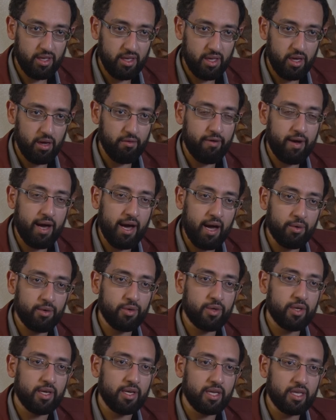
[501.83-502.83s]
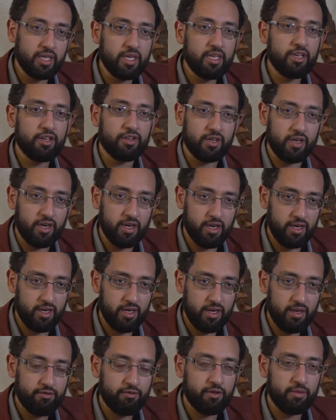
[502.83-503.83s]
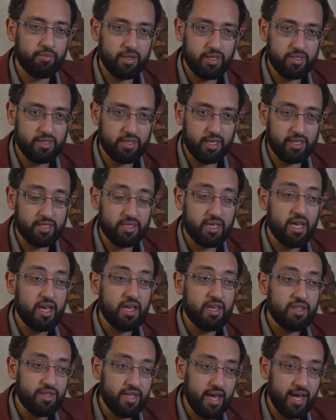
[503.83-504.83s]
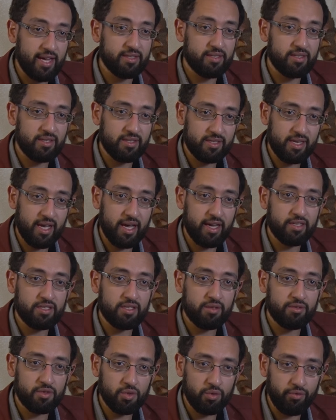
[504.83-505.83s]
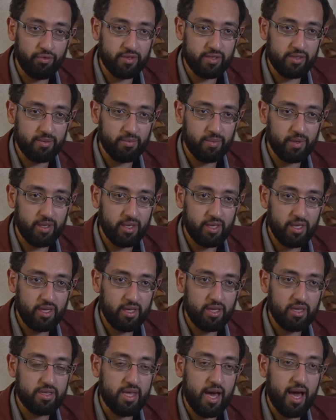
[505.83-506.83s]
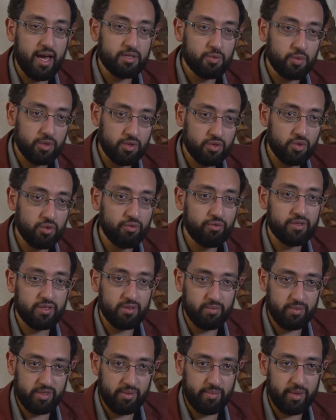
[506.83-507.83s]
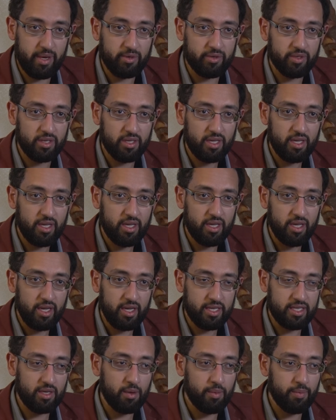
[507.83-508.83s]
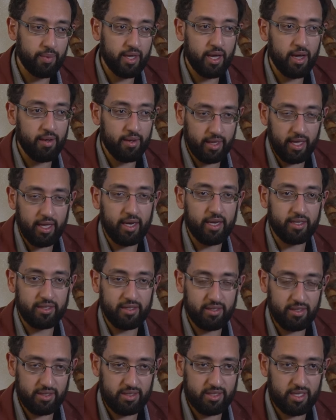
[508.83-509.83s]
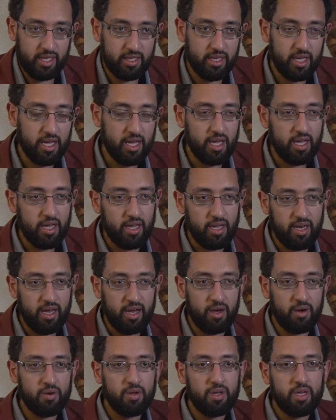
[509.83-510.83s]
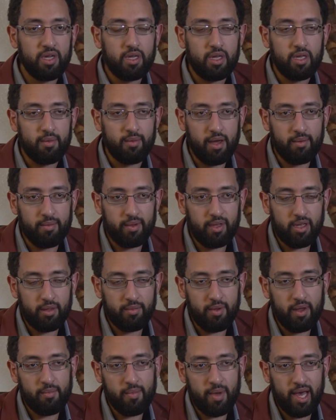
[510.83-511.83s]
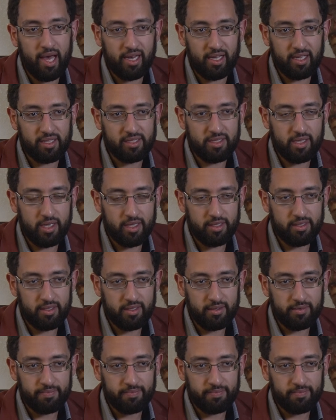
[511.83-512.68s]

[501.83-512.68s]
of how you can clean your heart from these things. That's the science of Sufism. That's what Sufism is about. It's all getting into this state. Now, Imam Malik said,